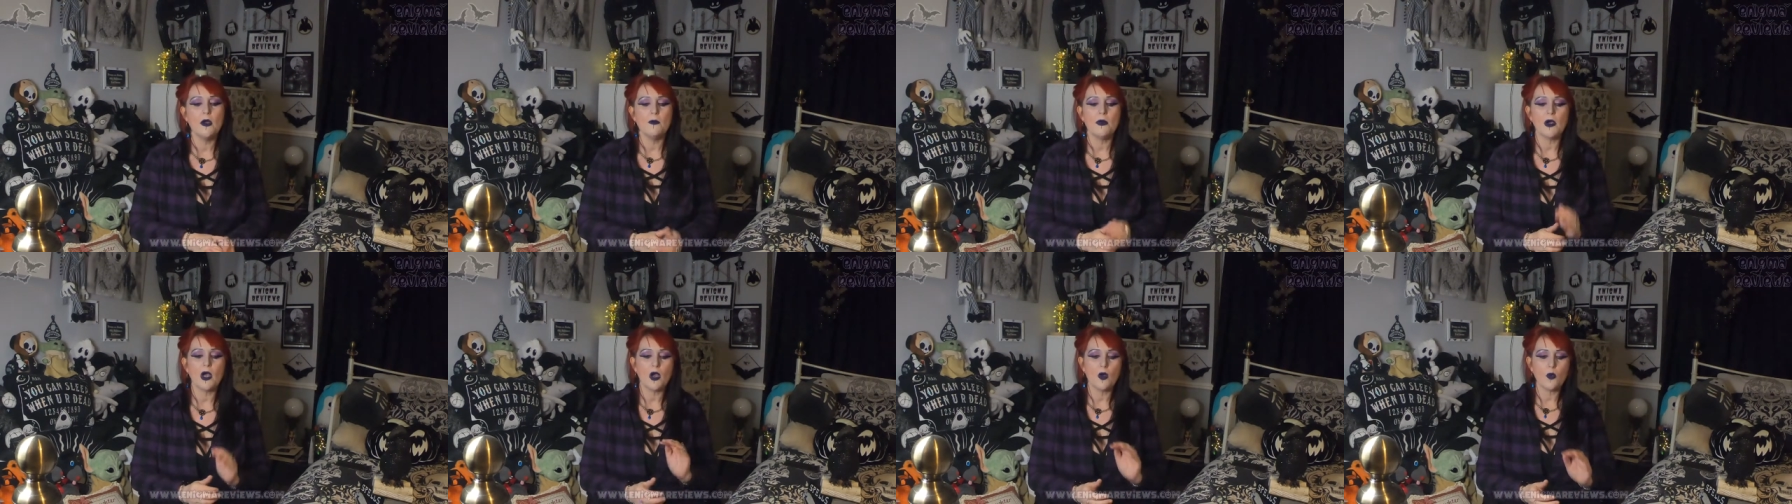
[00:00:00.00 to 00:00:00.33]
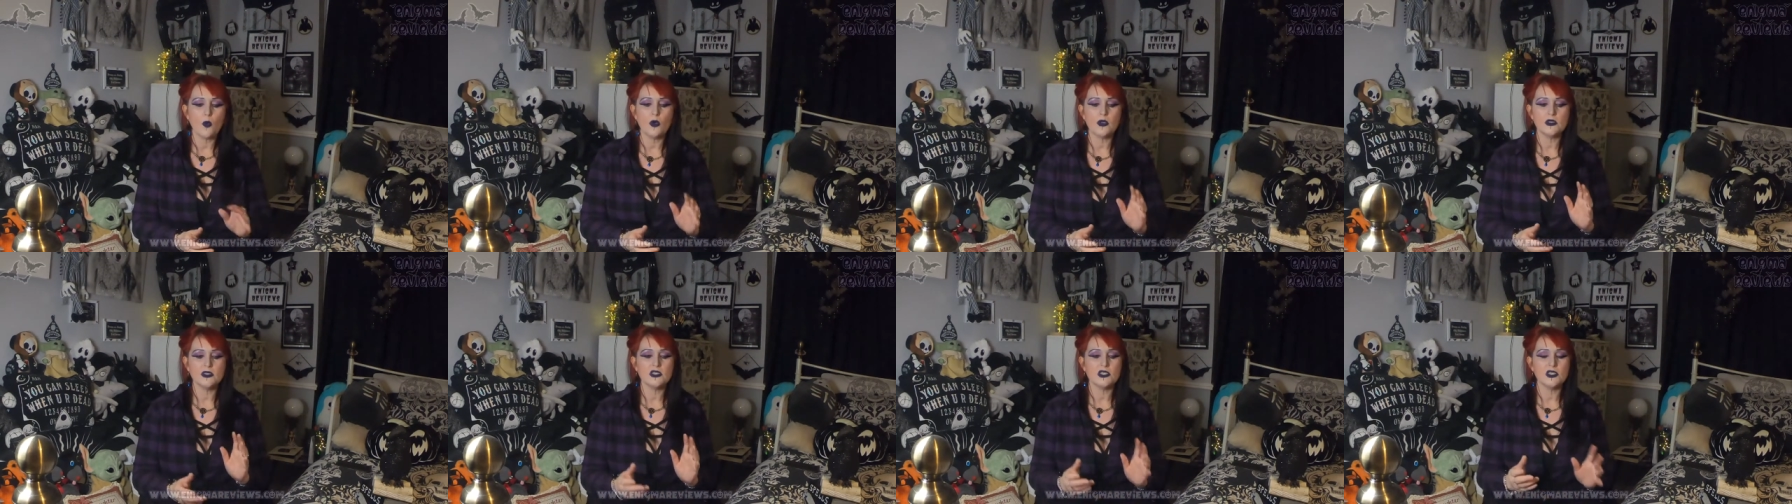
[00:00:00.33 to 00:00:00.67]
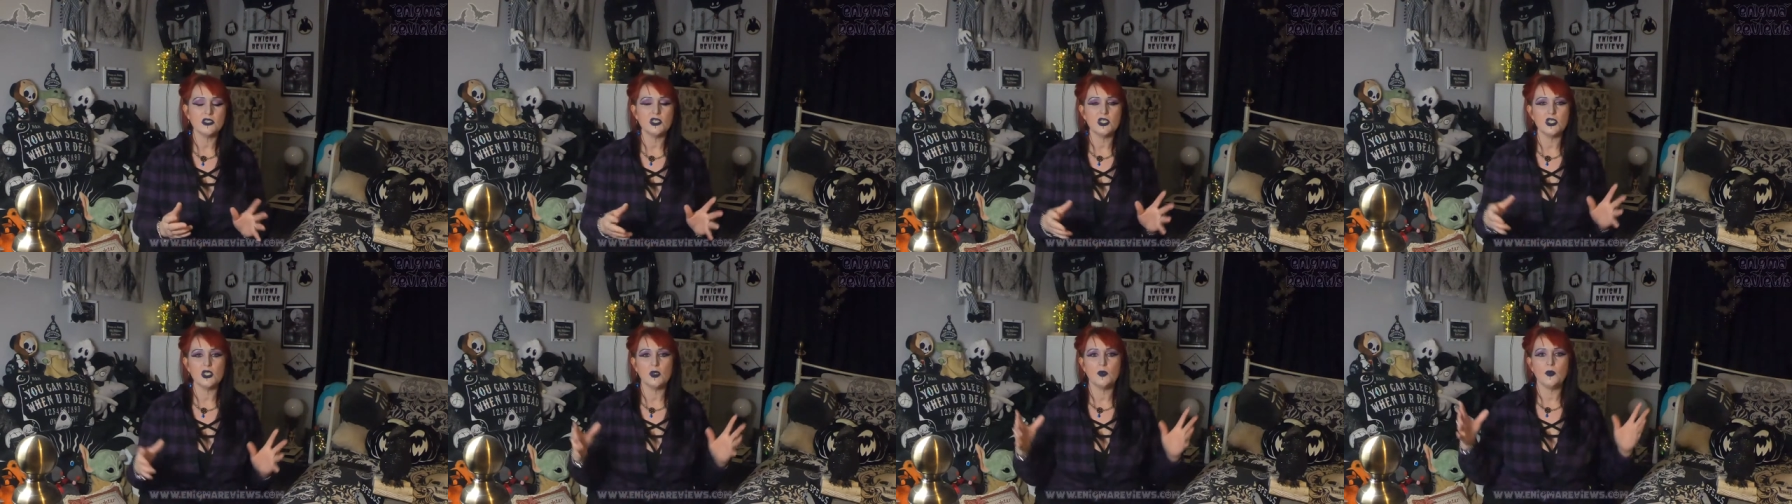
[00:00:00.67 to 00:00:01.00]
but I want
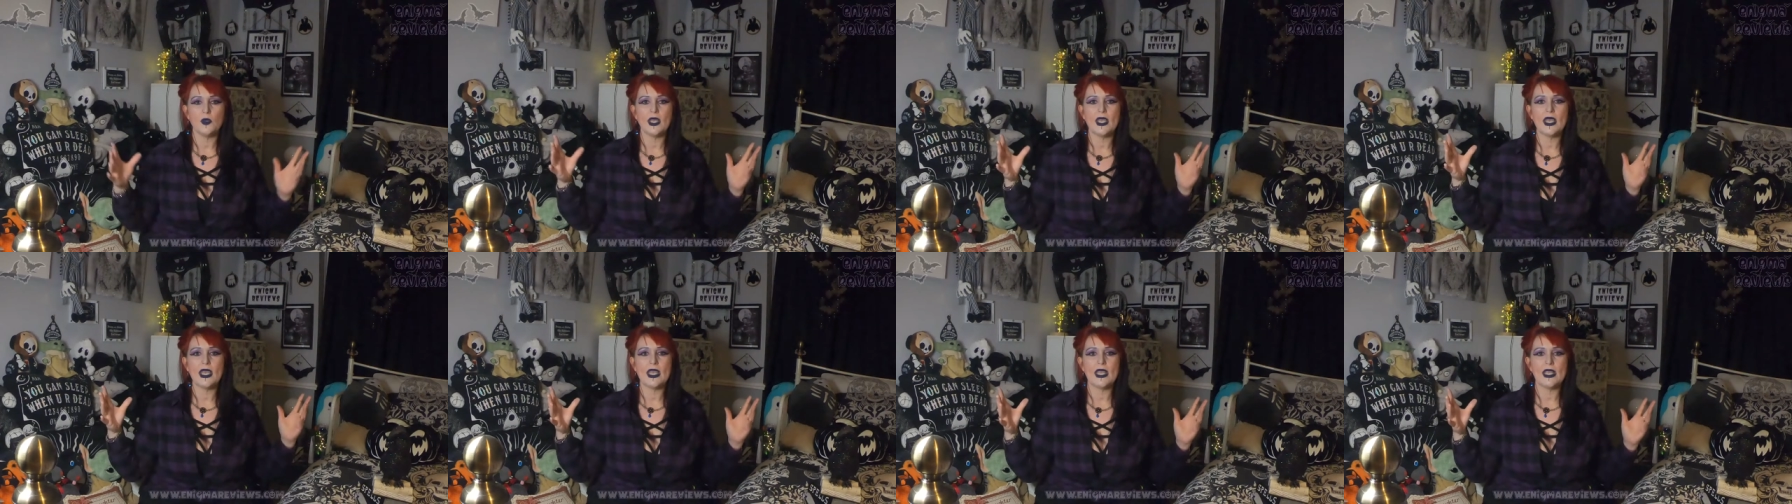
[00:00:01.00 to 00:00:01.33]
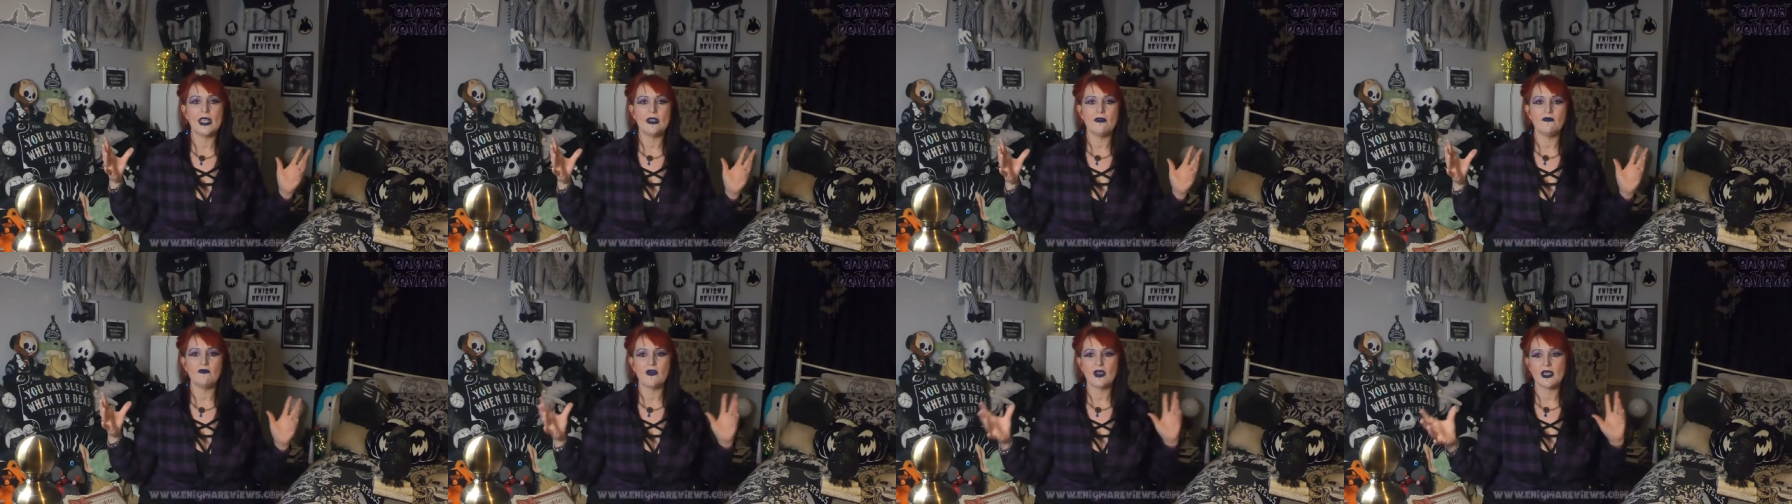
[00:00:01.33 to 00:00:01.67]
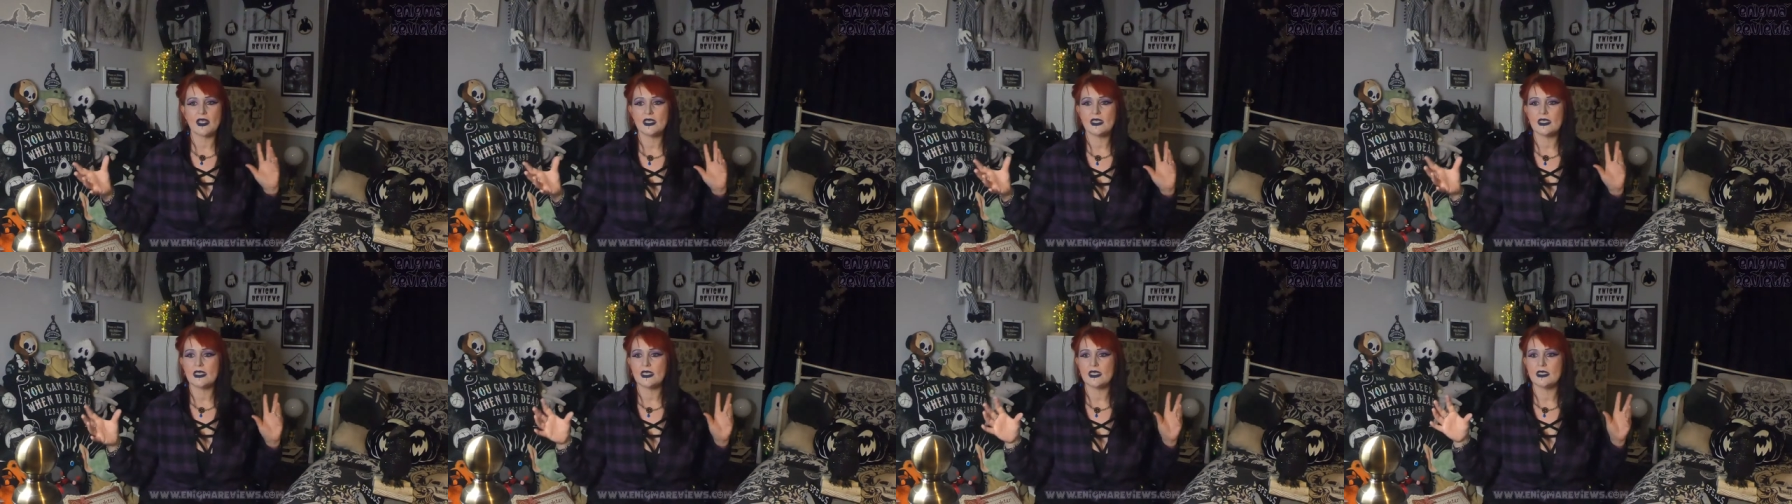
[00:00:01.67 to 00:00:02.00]
to do a
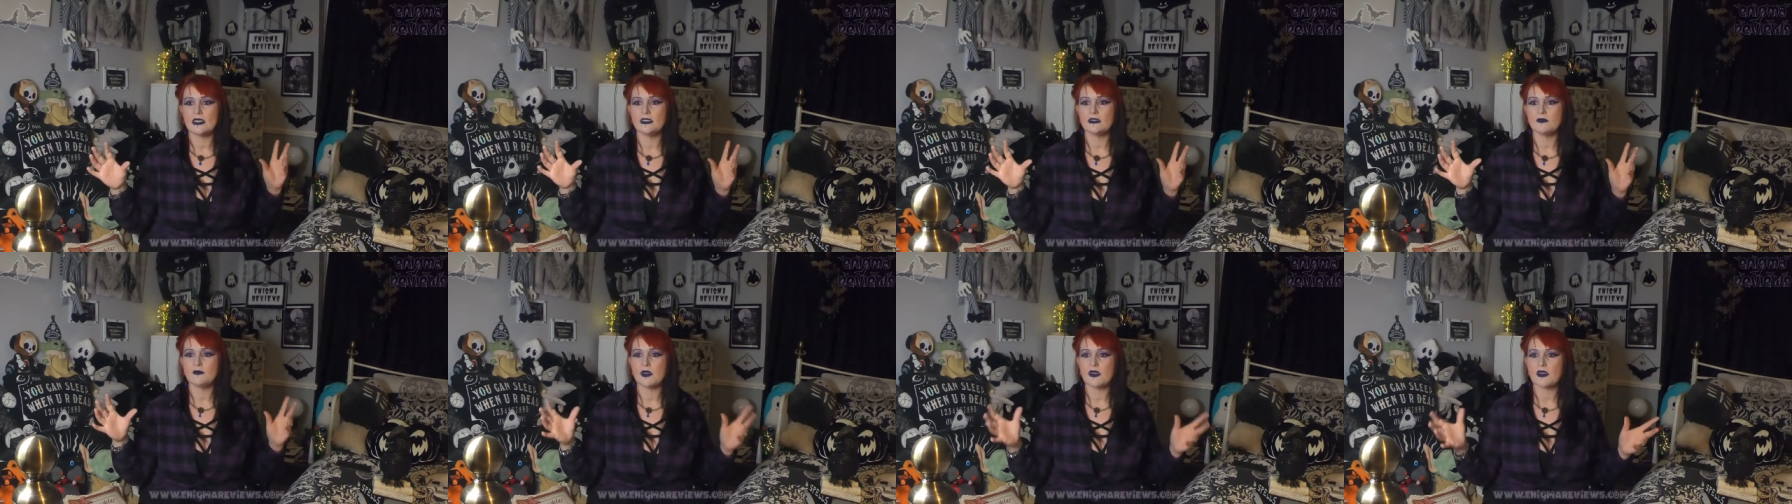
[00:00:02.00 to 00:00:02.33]
Vikings